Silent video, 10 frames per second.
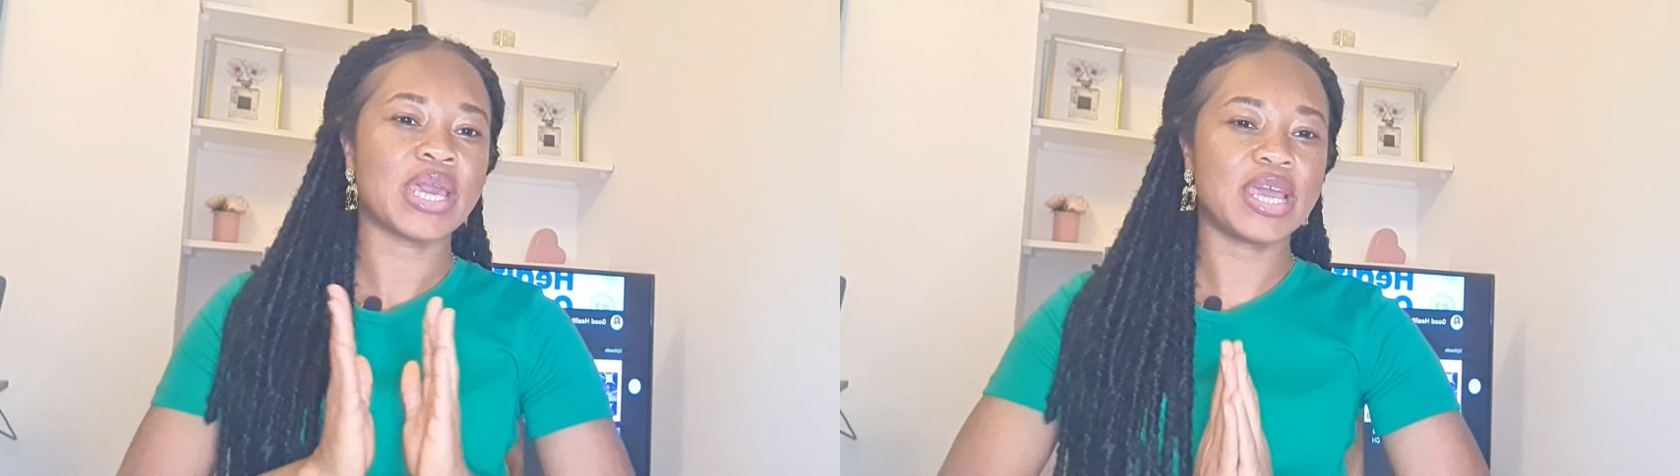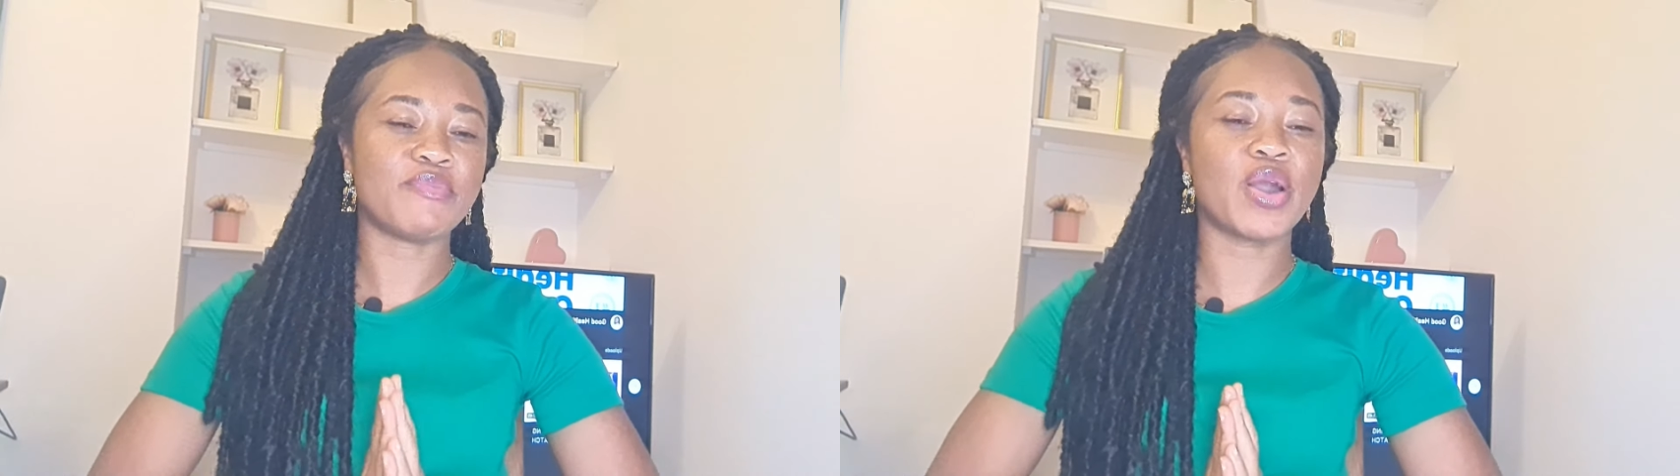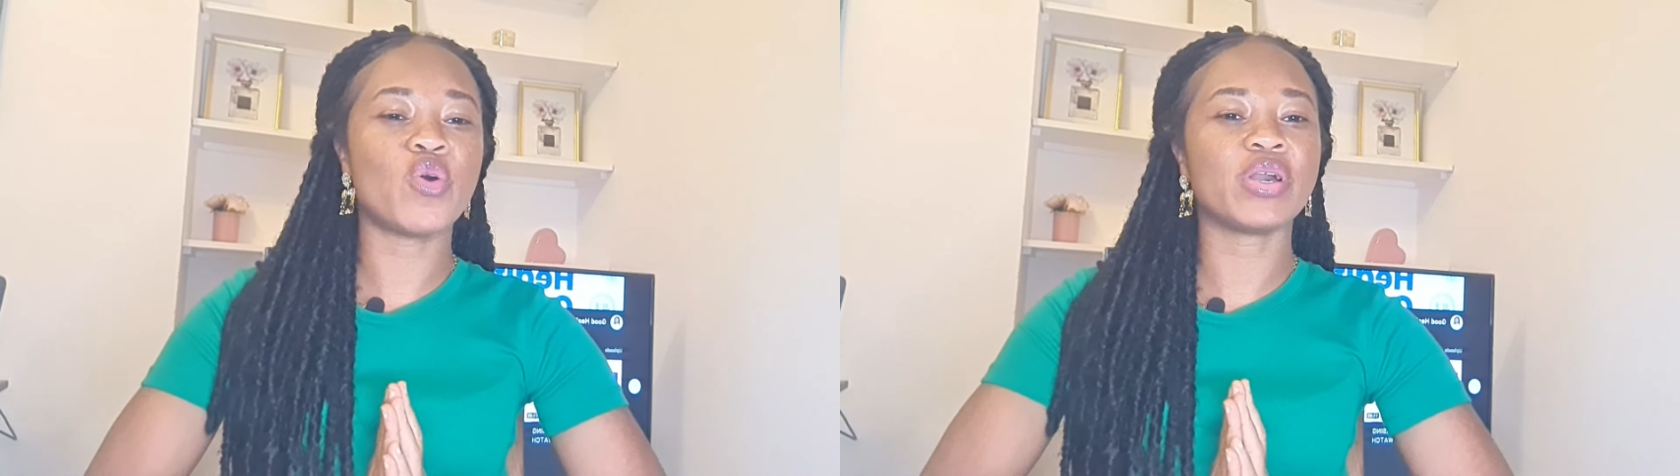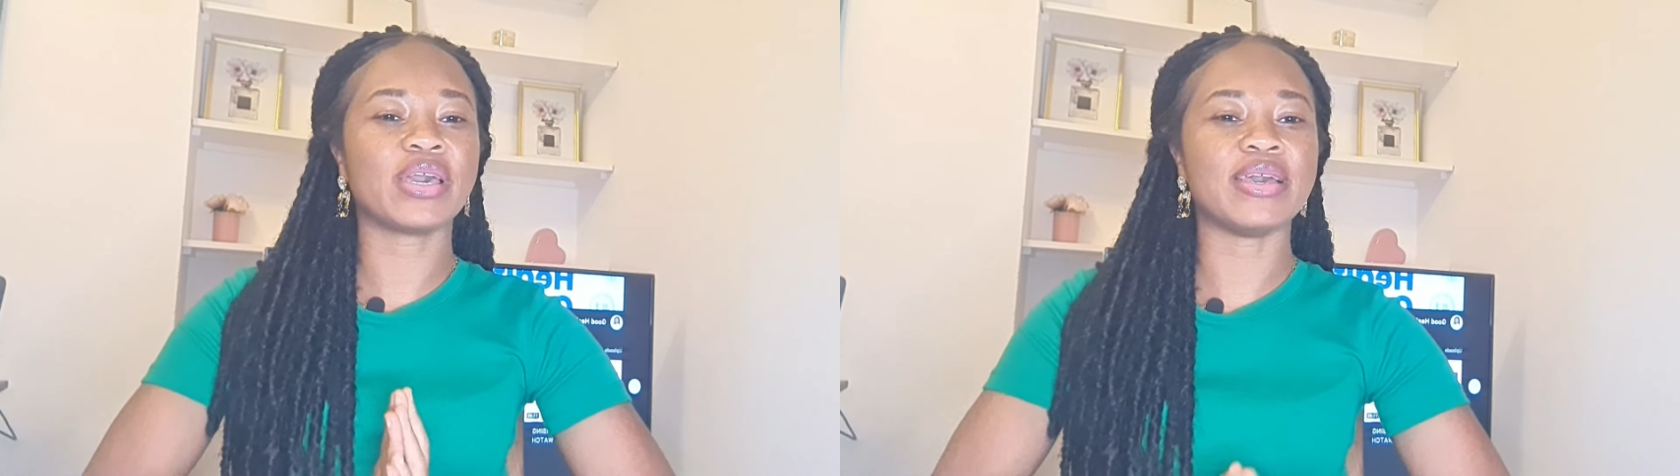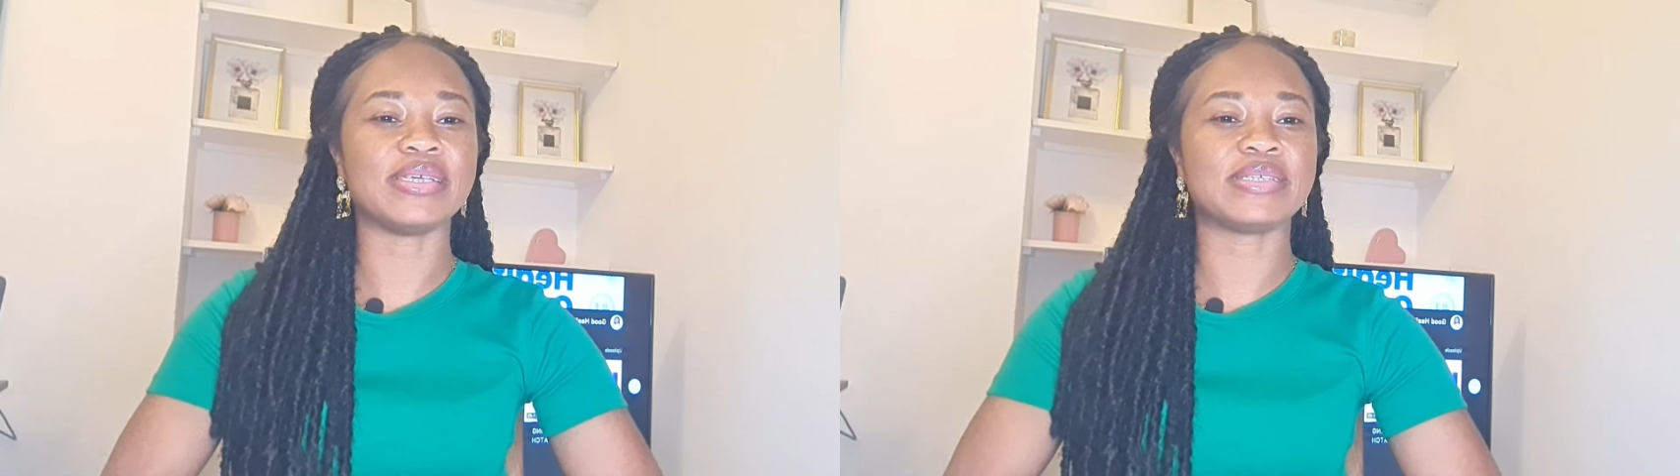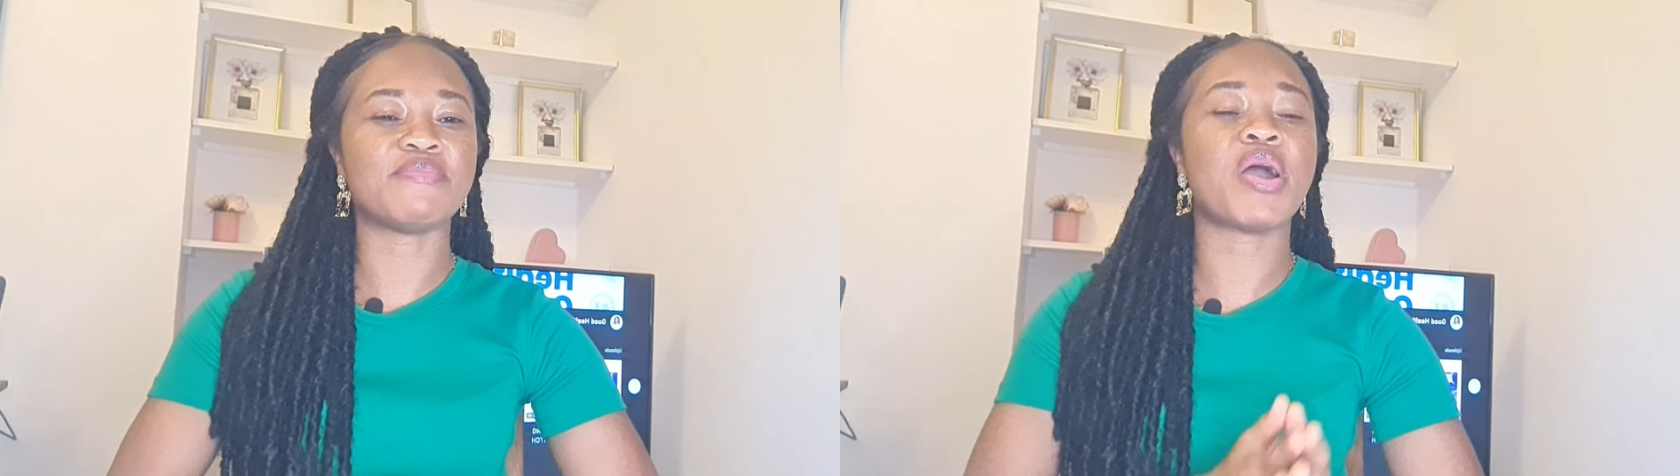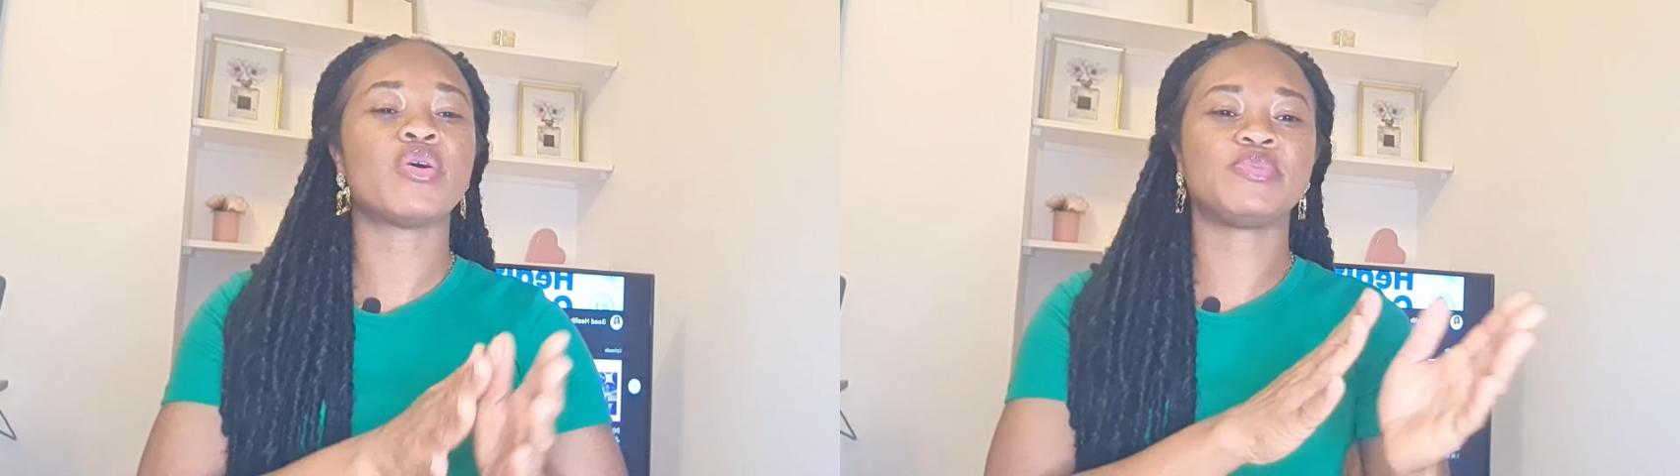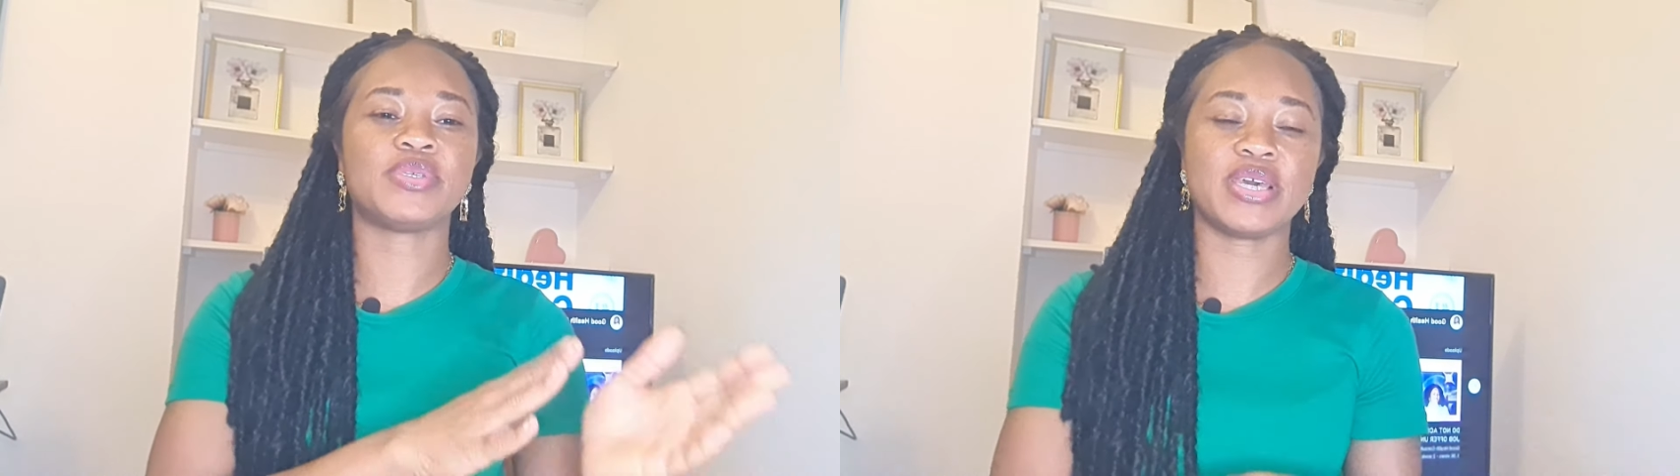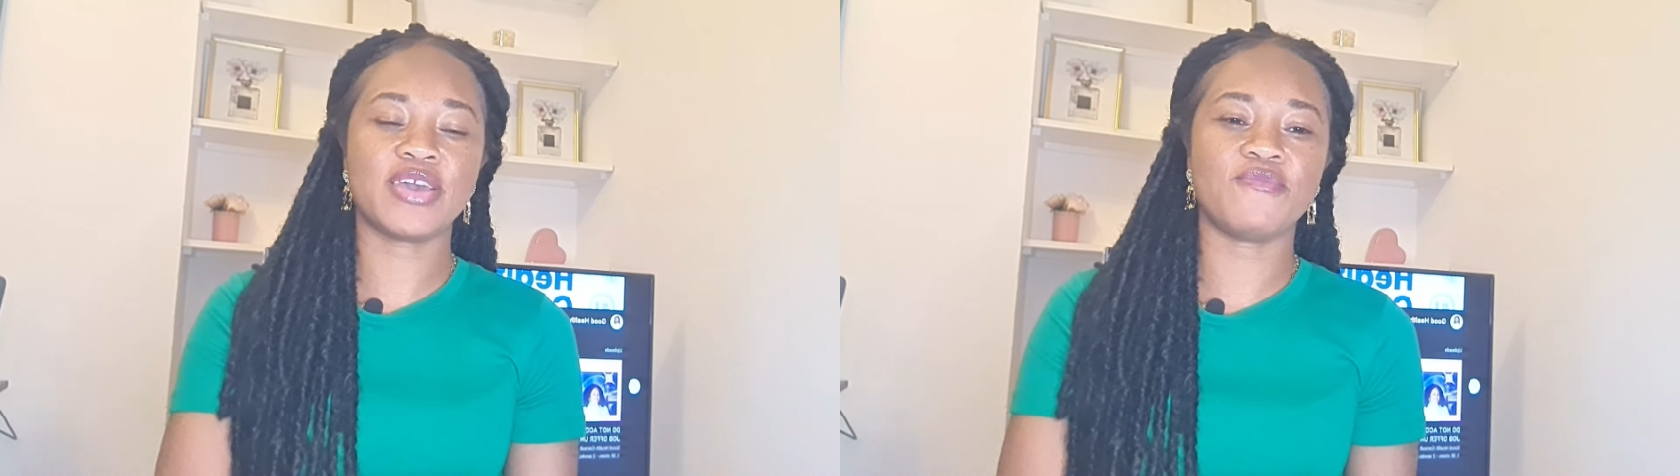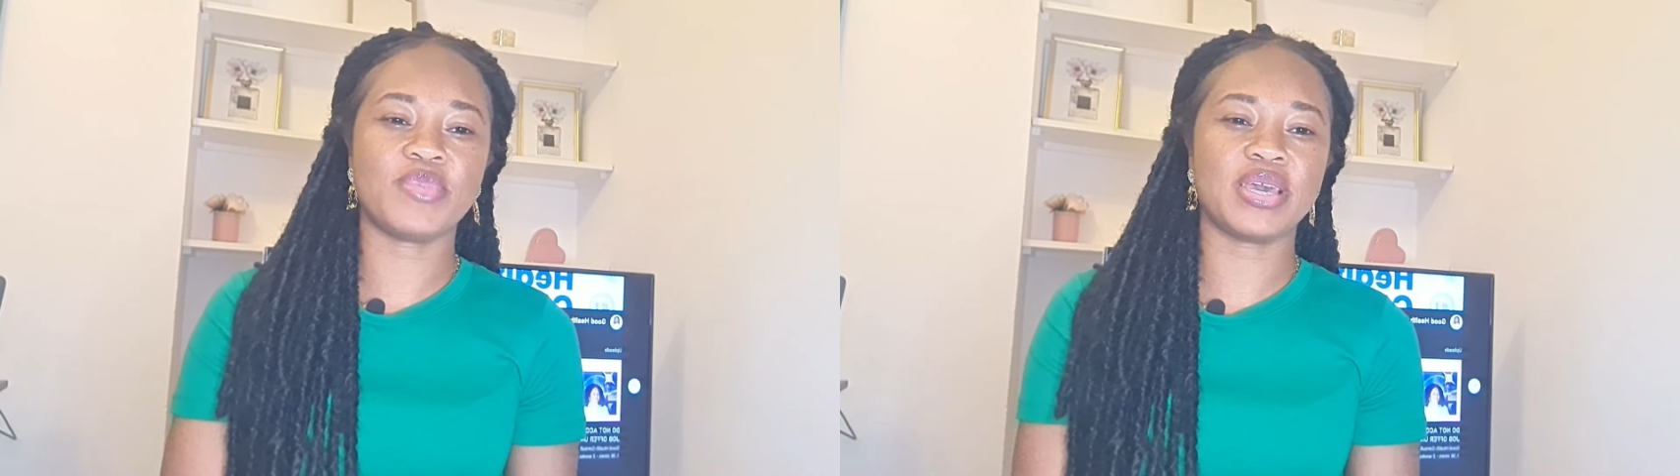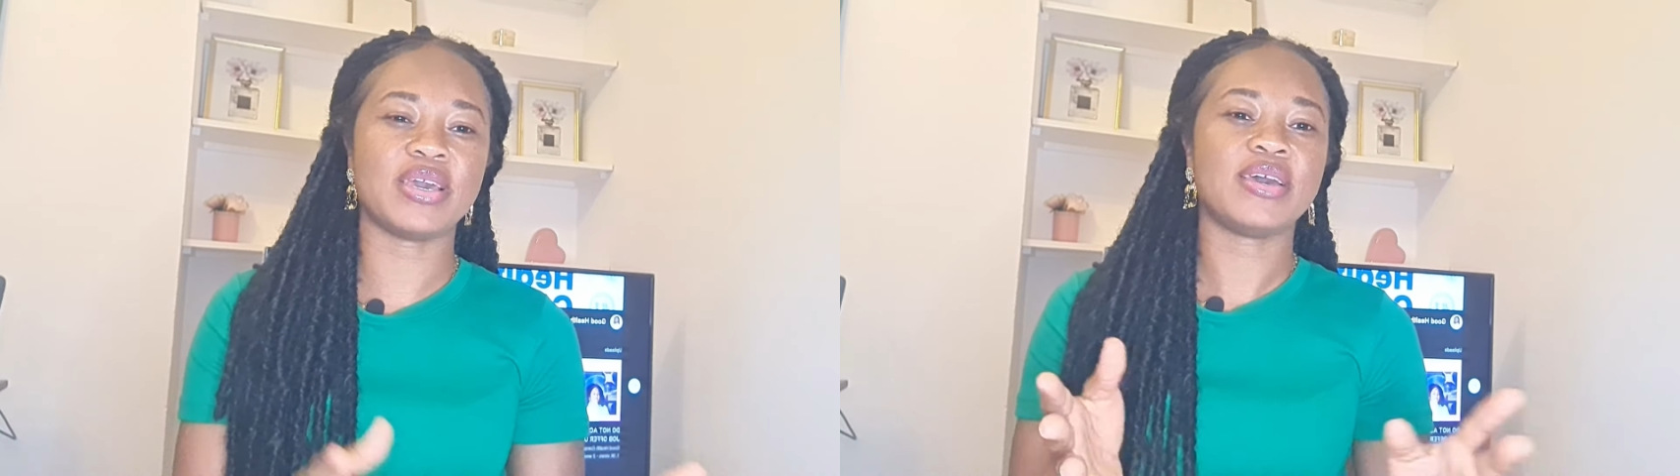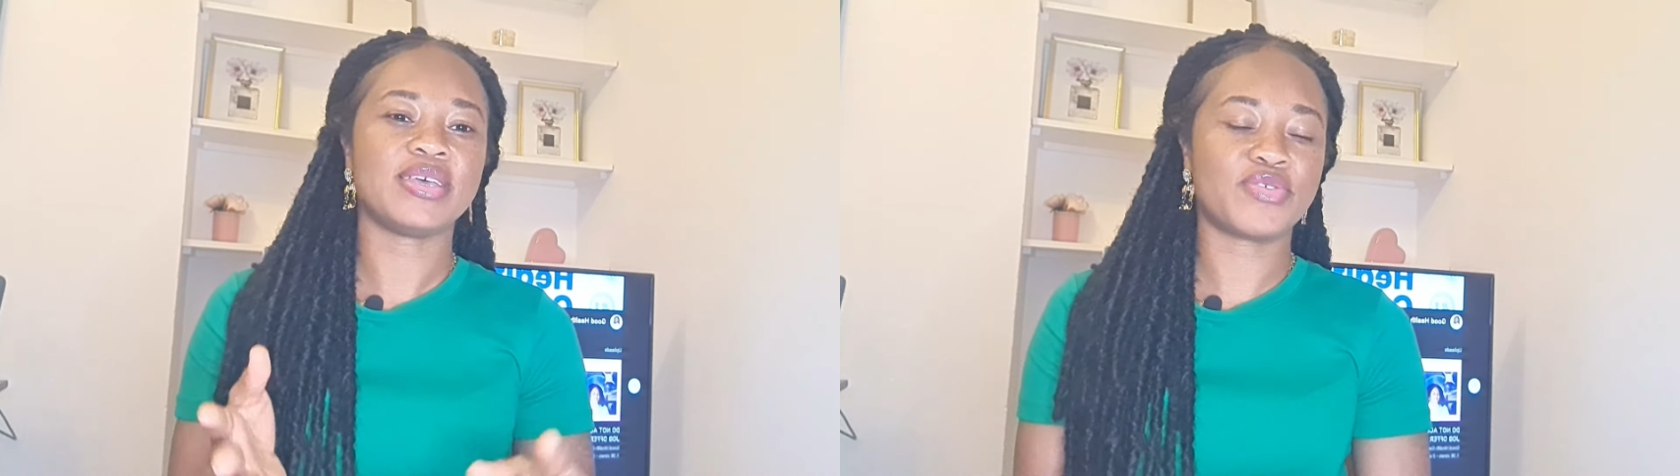In my own case, my hospital gave me